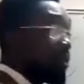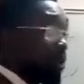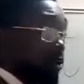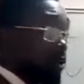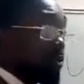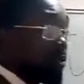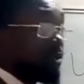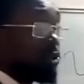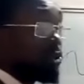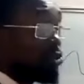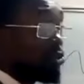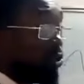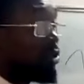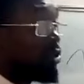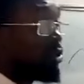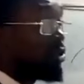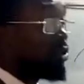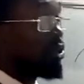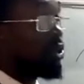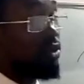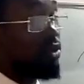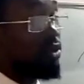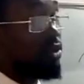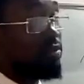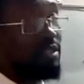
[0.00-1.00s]
I'm going to be showing
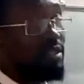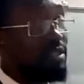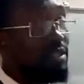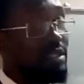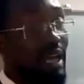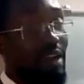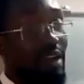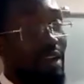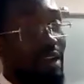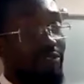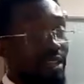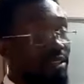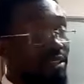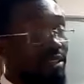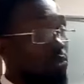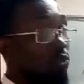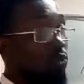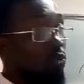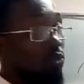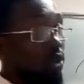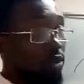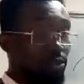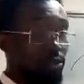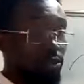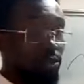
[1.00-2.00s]
a lot of things. After the
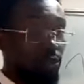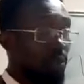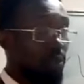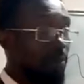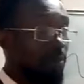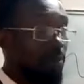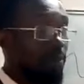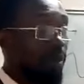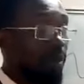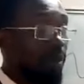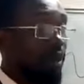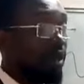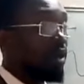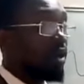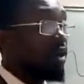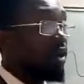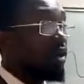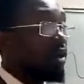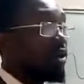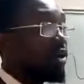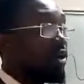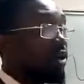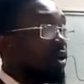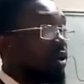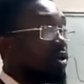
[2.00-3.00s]
workshop,
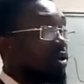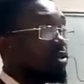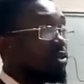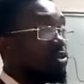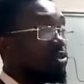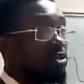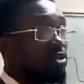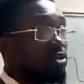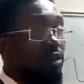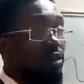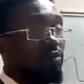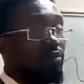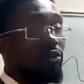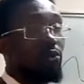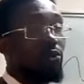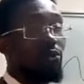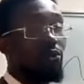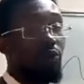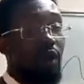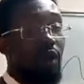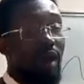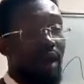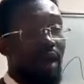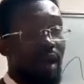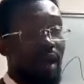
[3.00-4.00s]
those of you
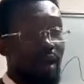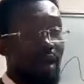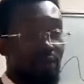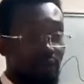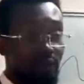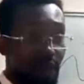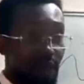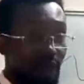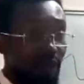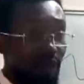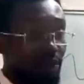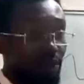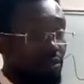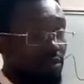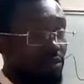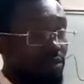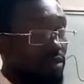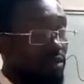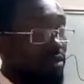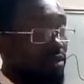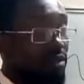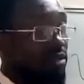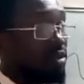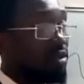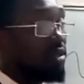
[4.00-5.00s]
who are around
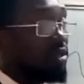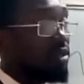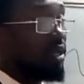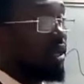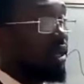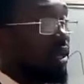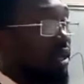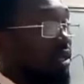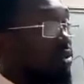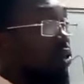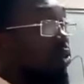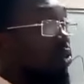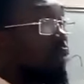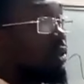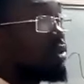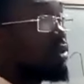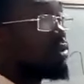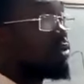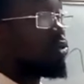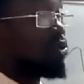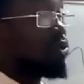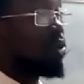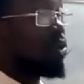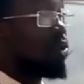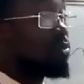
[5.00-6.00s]
can
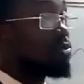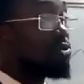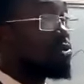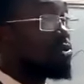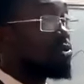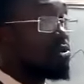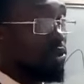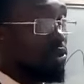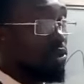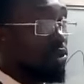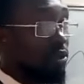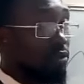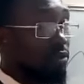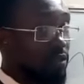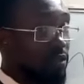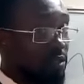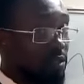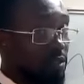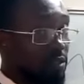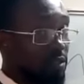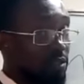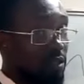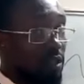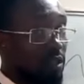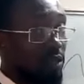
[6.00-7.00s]
always come to the
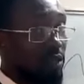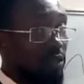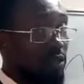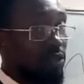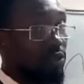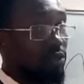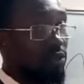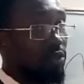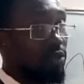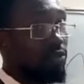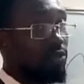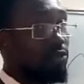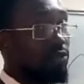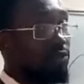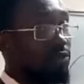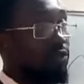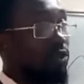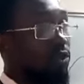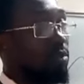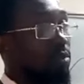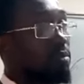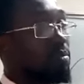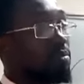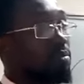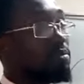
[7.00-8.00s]
office, okay,
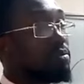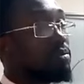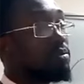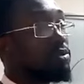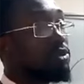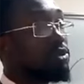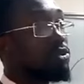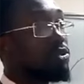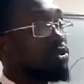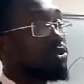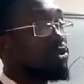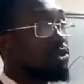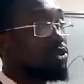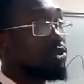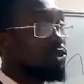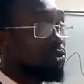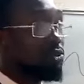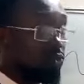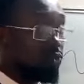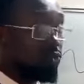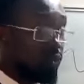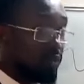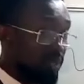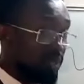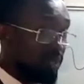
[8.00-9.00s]
from
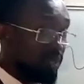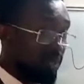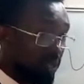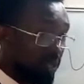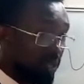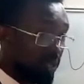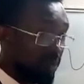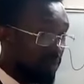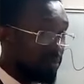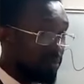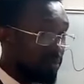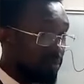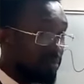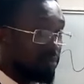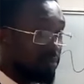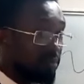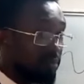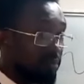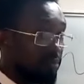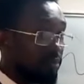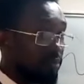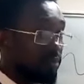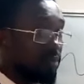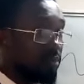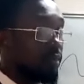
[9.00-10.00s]
Tuesday,
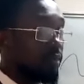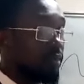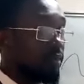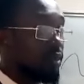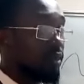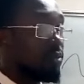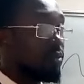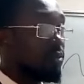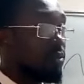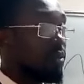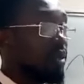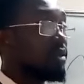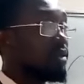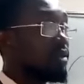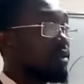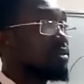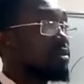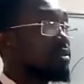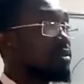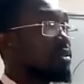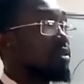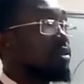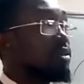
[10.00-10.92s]
right?